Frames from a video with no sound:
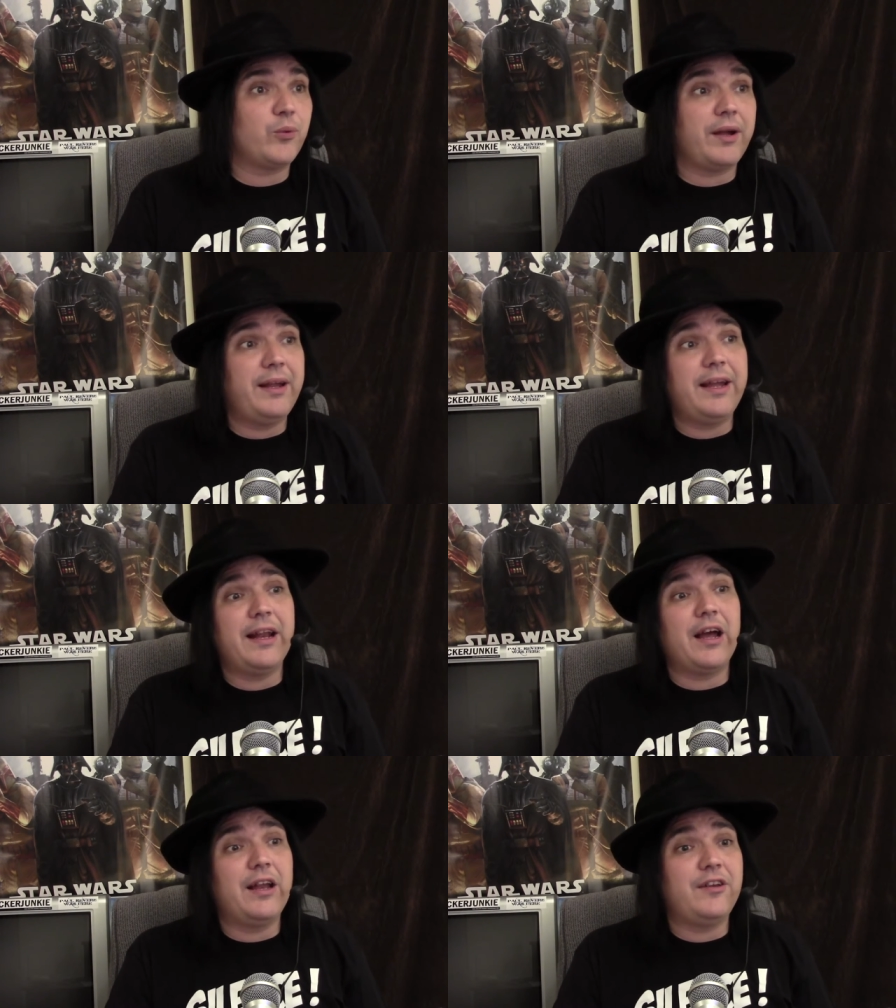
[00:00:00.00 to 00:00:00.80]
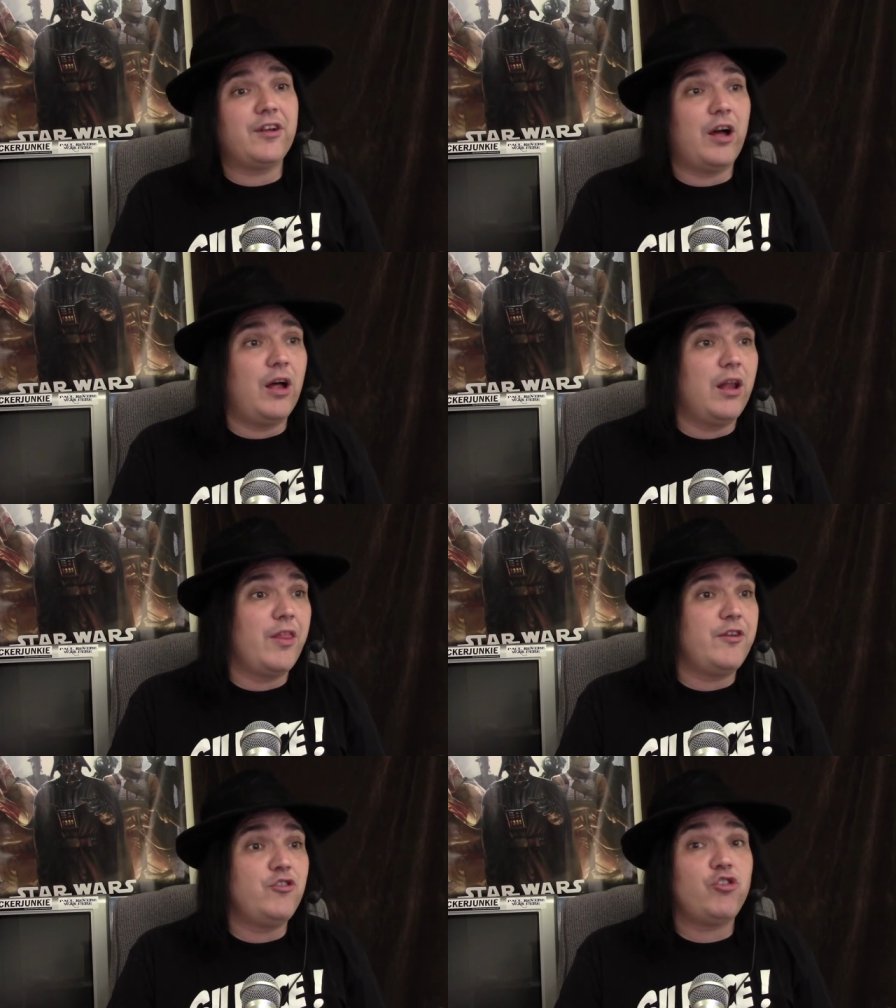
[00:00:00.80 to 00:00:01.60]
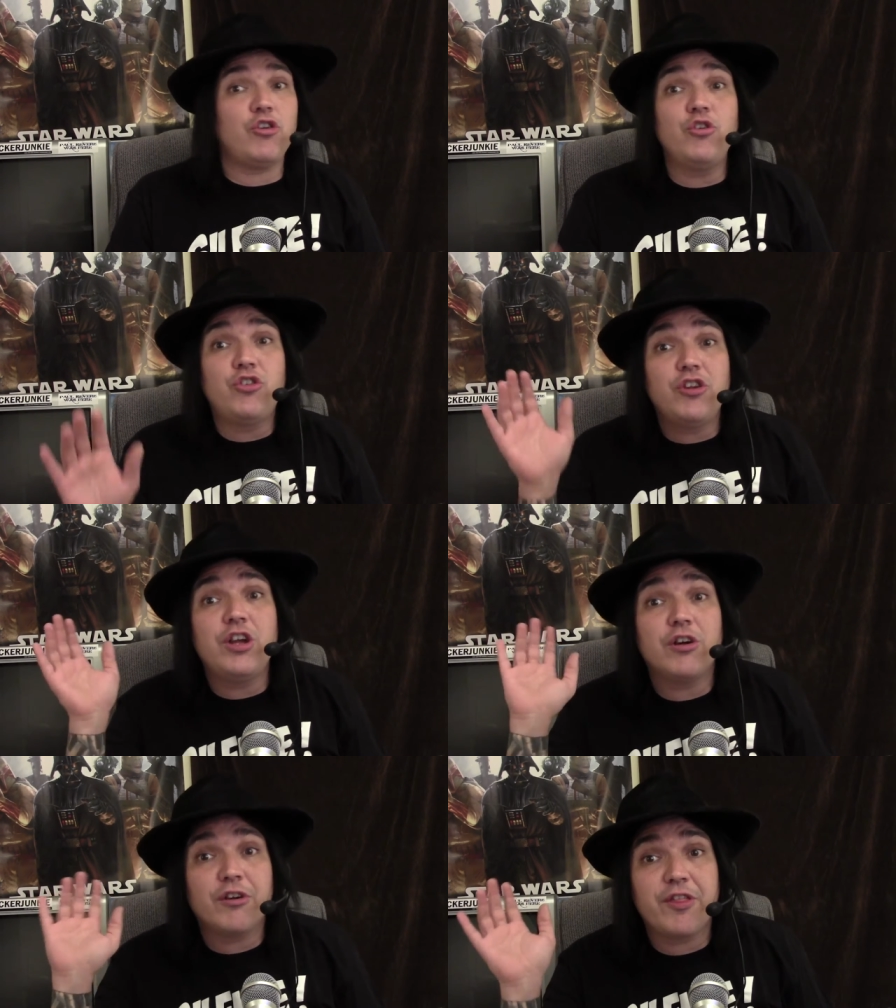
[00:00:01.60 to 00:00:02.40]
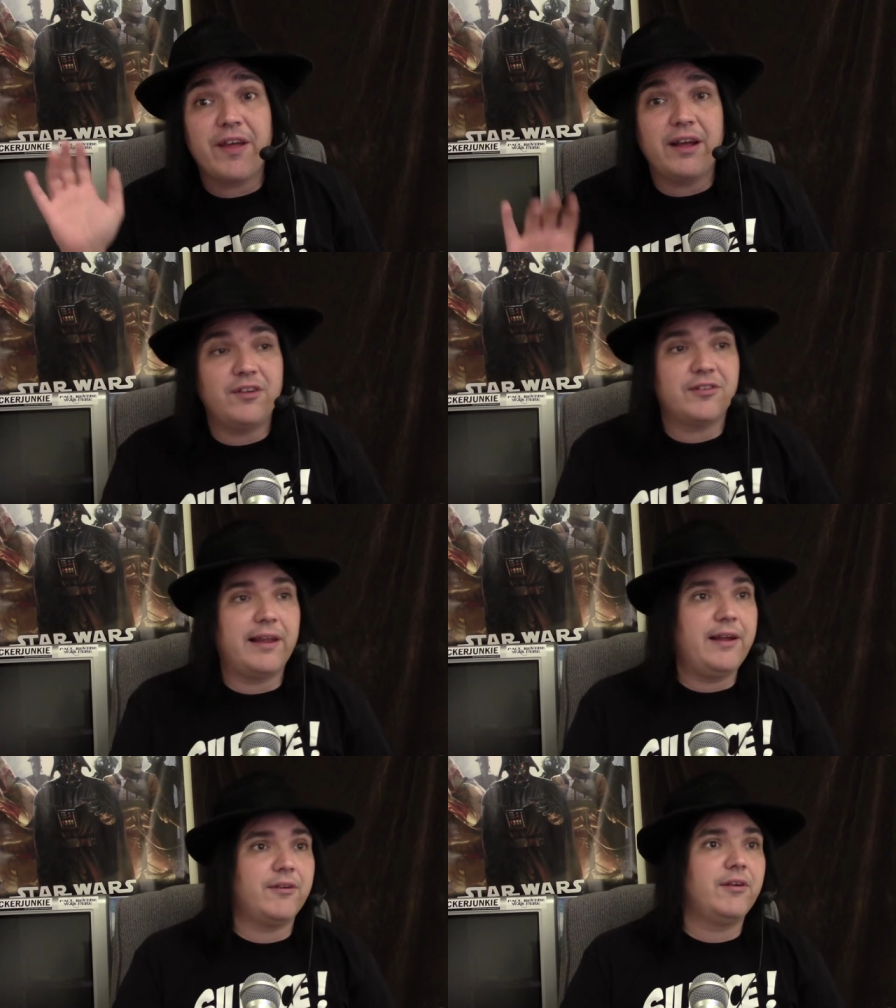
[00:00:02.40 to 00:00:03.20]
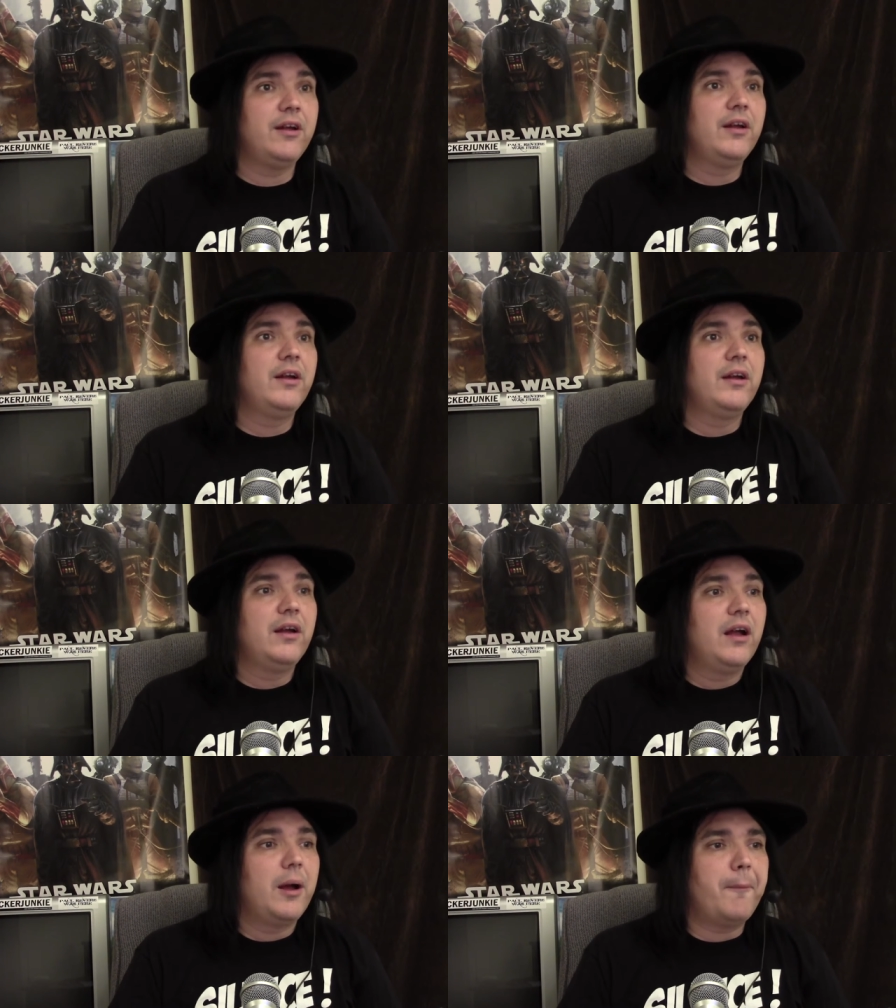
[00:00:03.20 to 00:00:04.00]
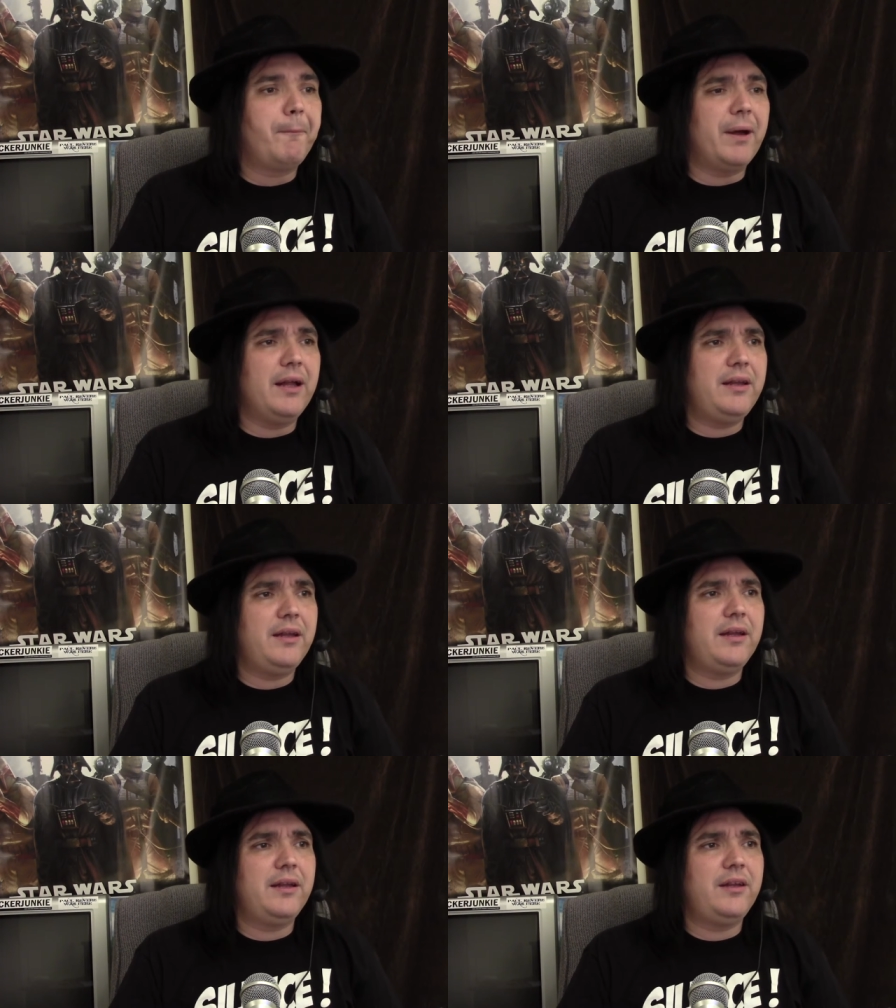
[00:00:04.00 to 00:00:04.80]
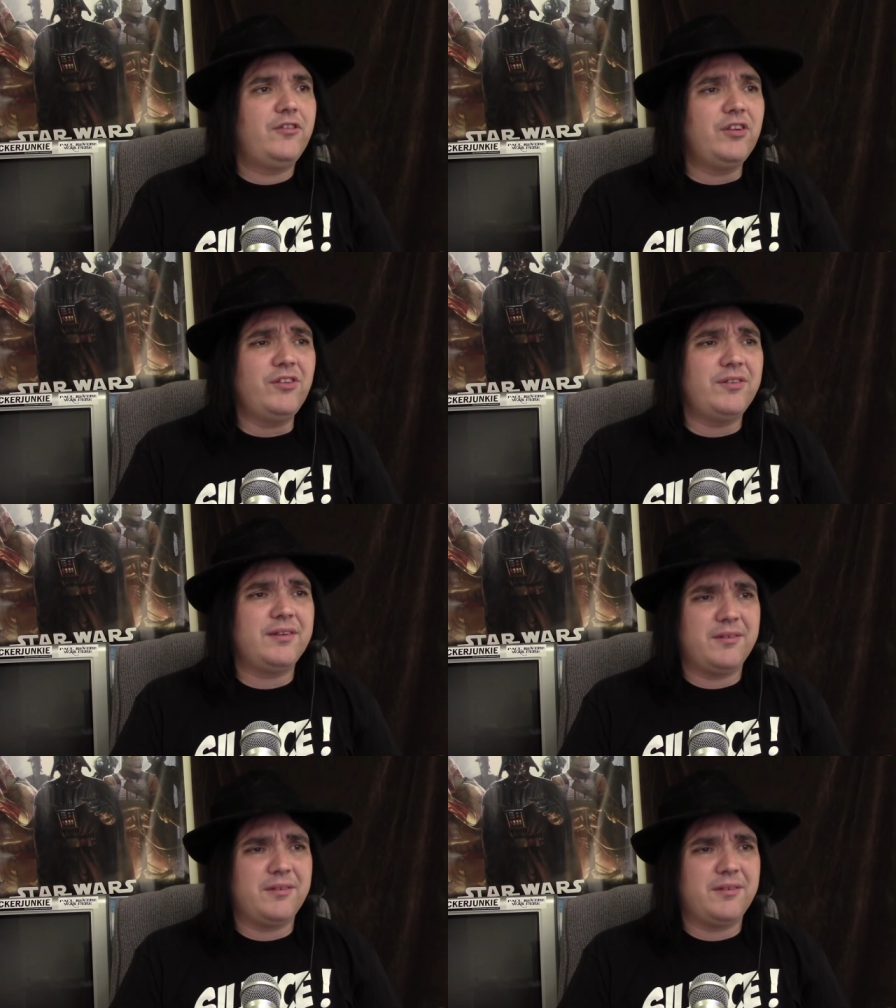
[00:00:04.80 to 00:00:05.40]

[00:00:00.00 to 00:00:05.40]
We're going to get on to all the juicier things later, but just